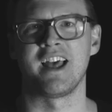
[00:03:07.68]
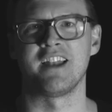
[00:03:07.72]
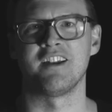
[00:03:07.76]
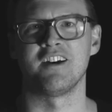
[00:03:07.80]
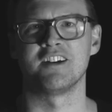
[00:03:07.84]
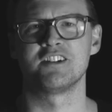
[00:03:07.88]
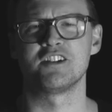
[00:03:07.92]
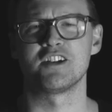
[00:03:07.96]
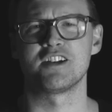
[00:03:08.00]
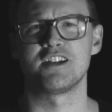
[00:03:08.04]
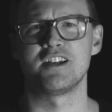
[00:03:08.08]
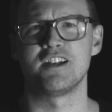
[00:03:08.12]
And
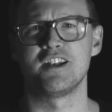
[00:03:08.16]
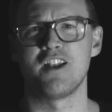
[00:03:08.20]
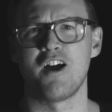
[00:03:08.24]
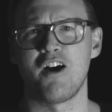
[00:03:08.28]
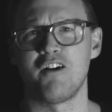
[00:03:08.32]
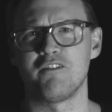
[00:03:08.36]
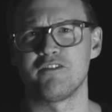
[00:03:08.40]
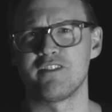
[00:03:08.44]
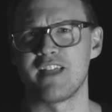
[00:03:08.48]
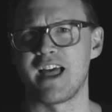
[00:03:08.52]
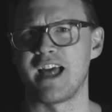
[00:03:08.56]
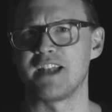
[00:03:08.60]
I just
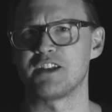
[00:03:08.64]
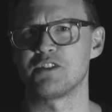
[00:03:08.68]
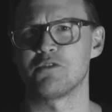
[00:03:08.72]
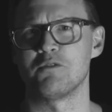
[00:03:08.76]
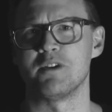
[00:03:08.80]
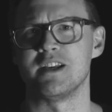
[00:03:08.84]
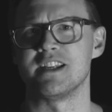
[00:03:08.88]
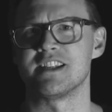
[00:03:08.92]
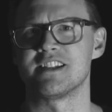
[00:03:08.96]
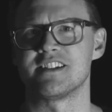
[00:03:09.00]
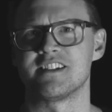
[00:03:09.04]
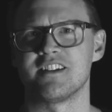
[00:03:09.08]
love that
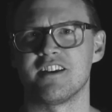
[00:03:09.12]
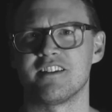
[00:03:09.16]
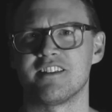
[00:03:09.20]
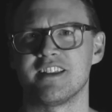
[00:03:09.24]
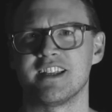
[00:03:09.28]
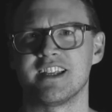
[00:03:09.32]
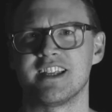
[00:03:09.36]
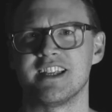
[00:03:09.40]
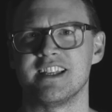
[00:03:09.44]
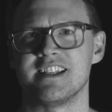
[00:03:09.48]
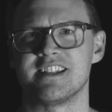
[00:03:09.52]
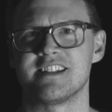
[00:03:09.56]
twist. I
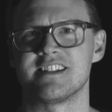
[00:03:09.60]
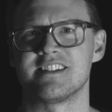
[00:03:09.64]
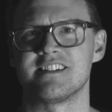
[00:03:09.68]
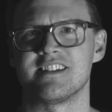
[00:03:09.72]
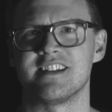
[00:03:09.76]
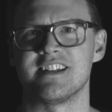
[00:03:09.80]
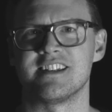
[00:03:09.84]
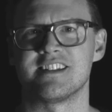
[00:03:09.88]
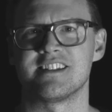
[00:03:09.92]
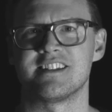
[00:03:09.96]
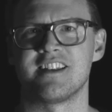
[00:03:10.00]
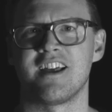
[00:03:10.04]
think
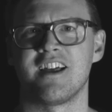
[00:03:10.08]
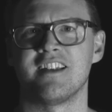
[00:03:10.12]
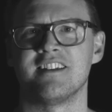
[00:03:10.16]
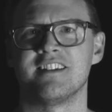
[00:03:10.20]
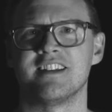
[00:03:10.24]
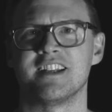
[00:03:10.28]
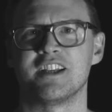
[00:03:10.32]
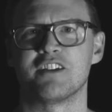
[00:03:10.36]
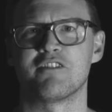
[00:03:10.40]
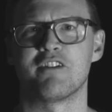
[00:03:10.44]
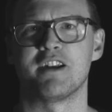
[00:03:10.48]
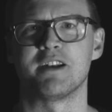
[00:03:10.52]
it's
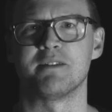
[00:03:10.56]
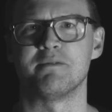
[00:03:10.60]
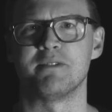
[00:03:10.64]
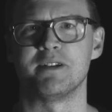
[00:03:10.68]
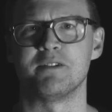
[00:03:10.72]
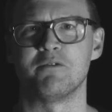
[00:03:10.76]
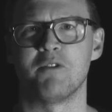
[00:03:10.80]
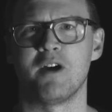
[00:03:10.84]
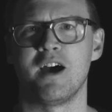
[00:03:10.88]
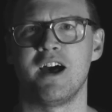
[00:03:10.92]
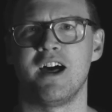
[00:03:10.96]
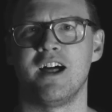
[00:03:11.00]
done
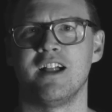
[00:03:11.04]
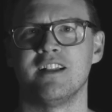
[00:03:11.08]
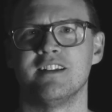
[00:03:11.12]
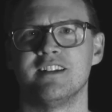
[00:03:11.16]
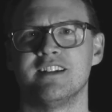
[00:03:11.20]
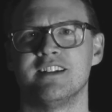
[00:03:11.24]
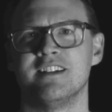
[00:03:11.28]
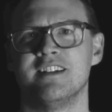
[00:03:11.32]
incredibly well.